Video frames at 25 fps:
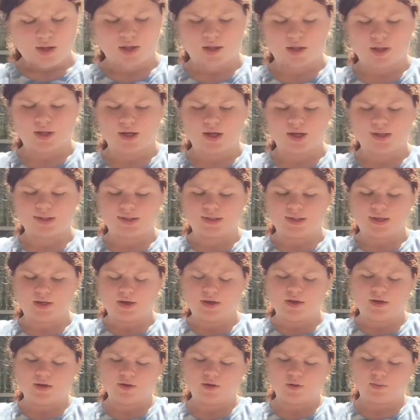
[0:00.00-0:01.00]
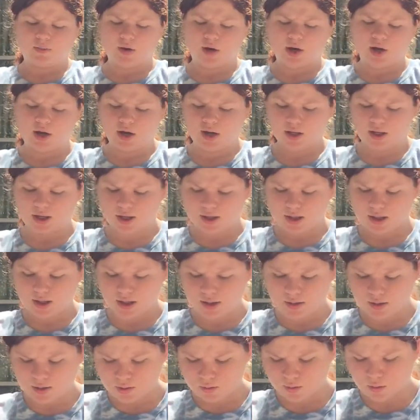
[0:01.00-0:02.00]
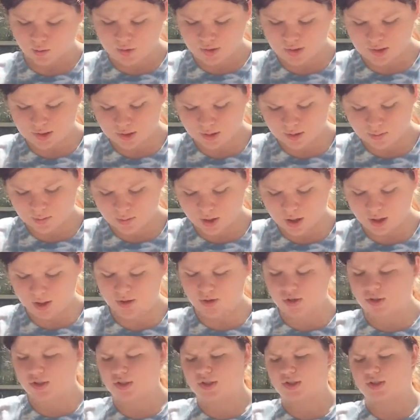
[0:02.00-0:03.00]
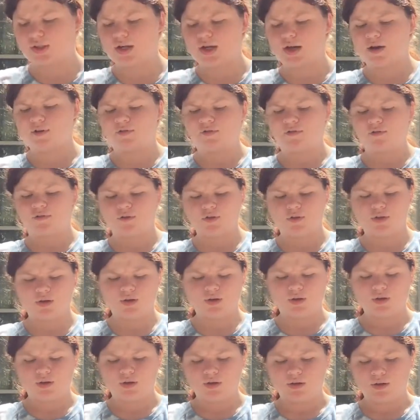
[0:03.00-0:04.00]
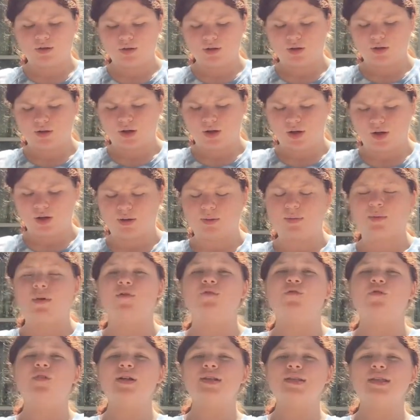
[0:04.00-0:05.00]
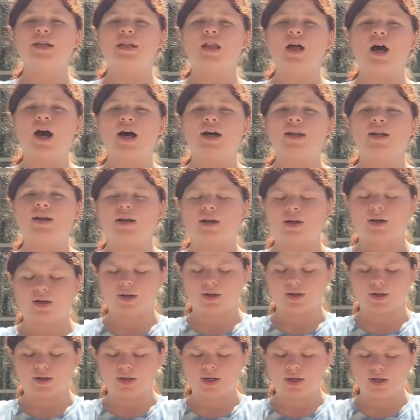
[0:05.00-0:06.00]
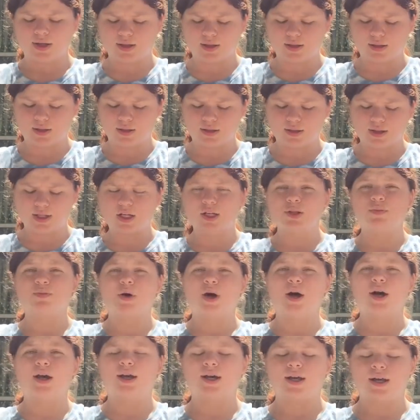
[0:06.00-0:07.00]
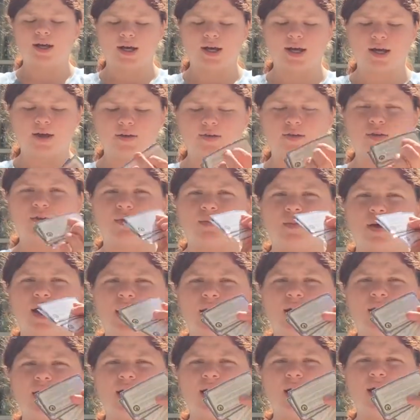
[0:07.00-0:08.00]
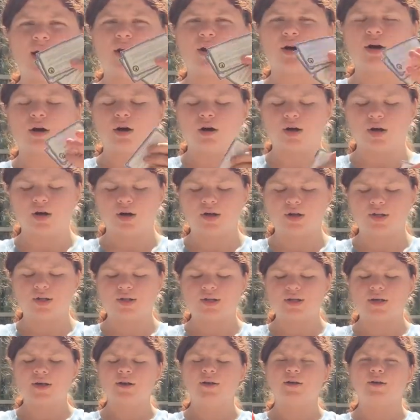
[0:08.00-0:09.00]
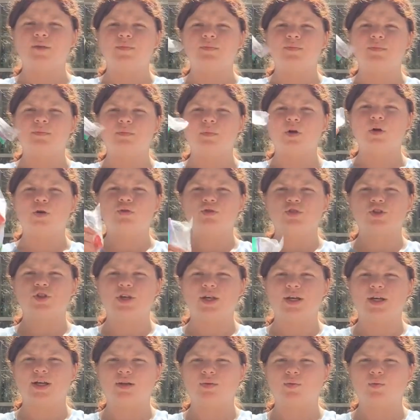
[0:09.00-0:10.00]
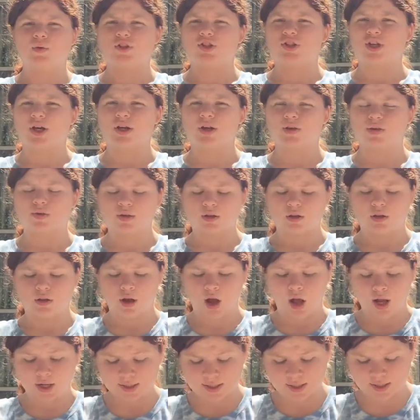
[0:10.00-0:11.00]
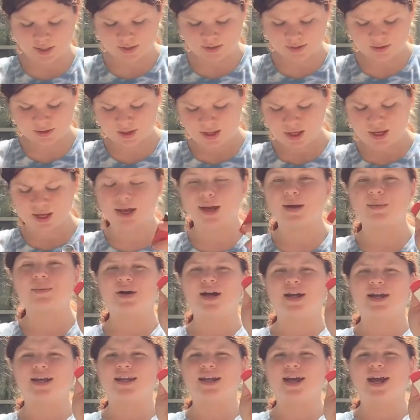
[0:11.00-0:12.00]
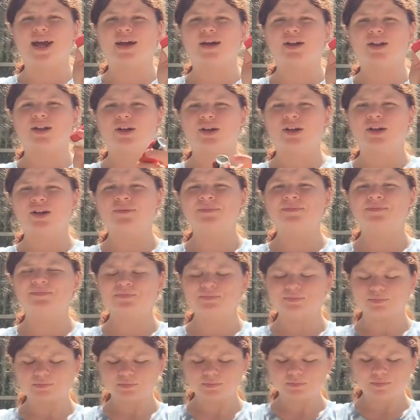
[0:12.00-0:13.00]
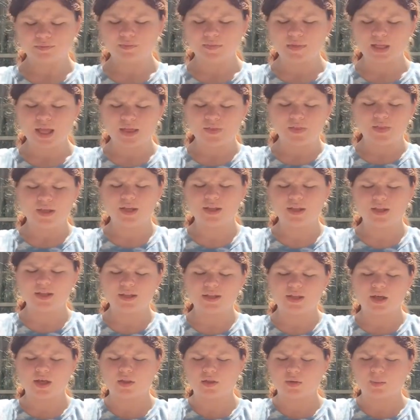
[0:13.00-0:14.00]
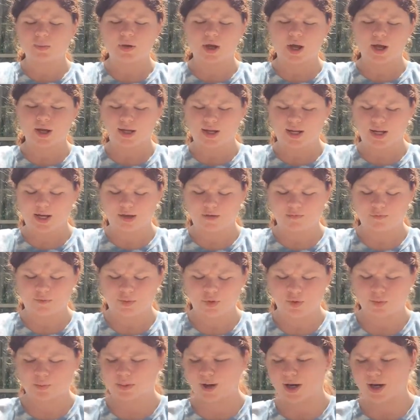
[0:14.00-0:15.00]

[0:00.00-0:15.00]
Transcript: And it has the other pocket with some other stuff. It fits a lot. In this pocket, I have some ADA cards, Motrin, which I use a lot, and my inhaler. And then in the other pocket, I have poop